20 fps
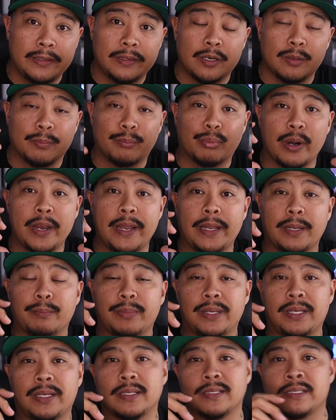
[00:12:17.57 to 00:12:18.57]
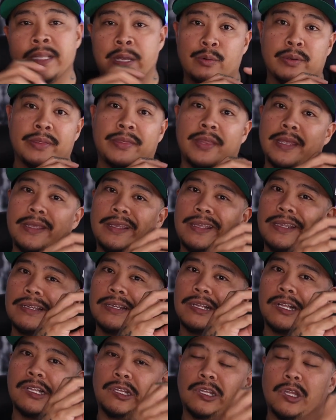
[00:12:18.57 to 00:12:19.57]
in their brain because they were
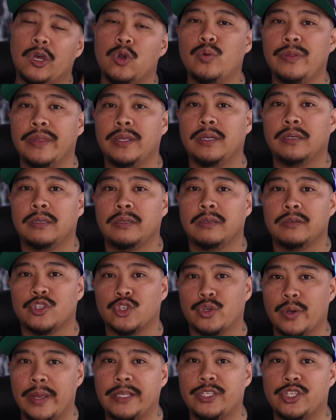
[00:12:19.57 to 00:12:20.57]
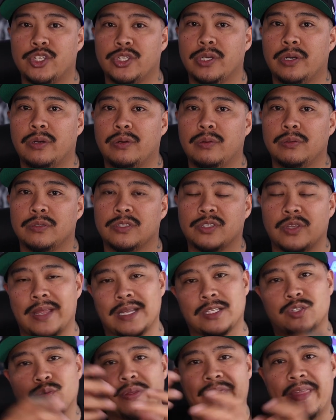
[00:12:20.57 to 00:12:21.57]
thinking clothing trade show, so
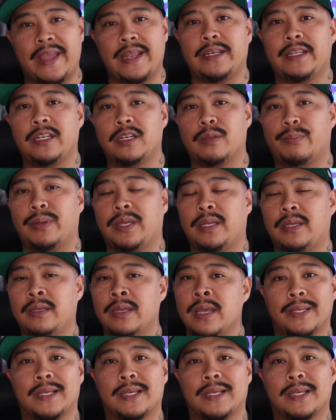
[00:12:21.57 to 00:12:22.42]
that's where they need to be